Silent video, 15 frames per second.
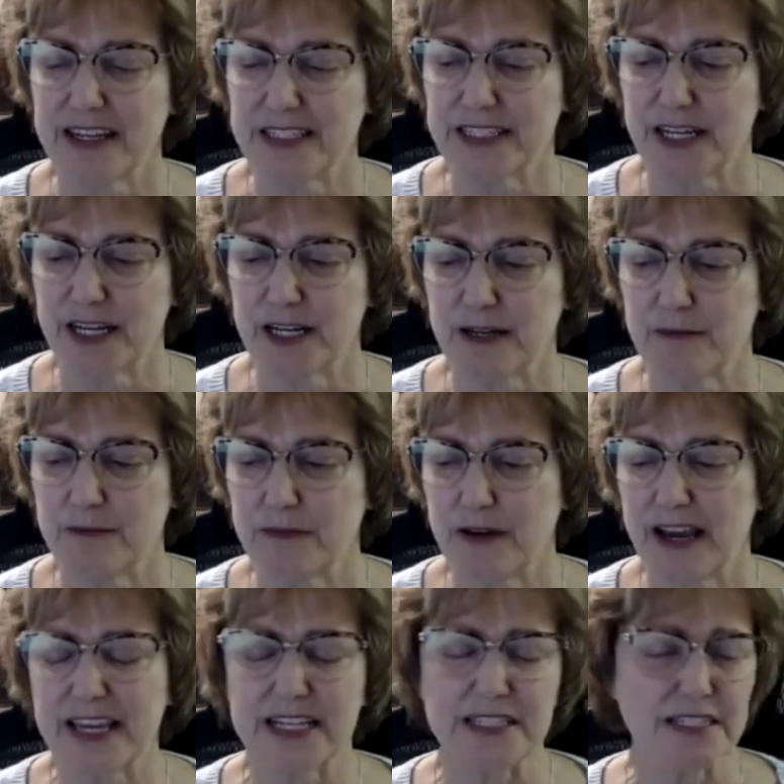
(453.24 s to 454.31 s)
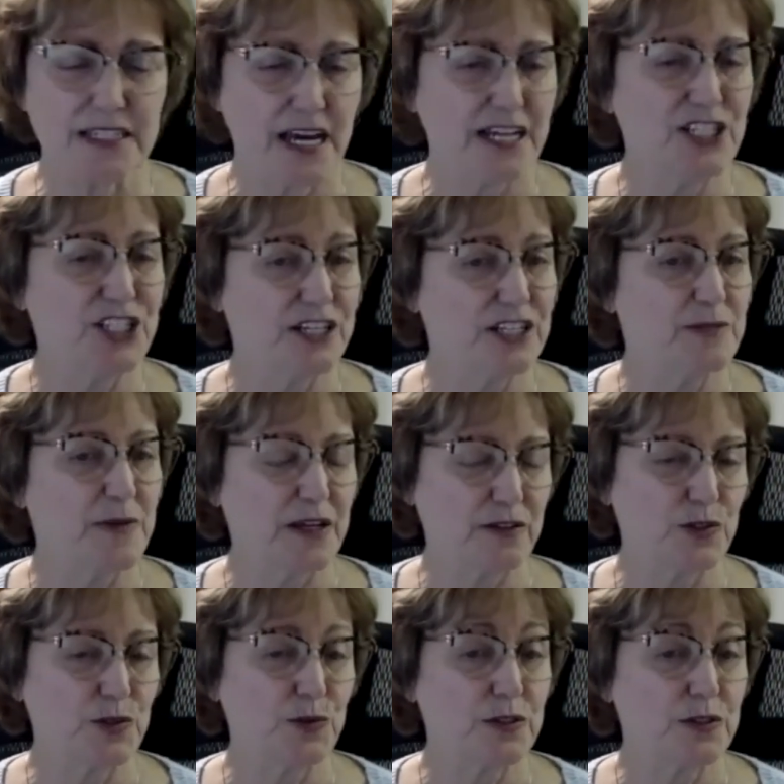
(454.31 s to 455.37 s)
I guess non-judgmental
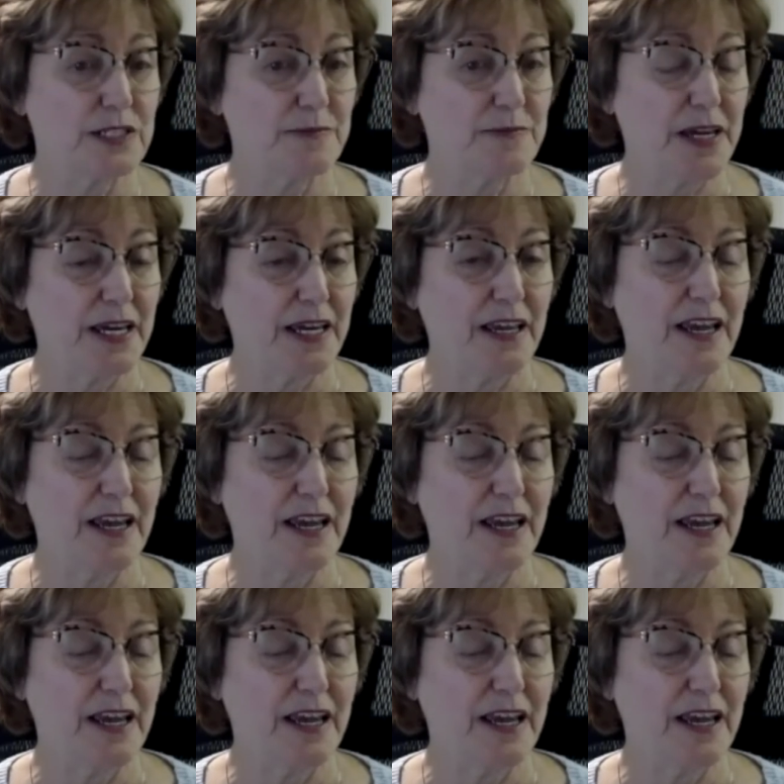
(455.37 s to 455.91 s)
towards me.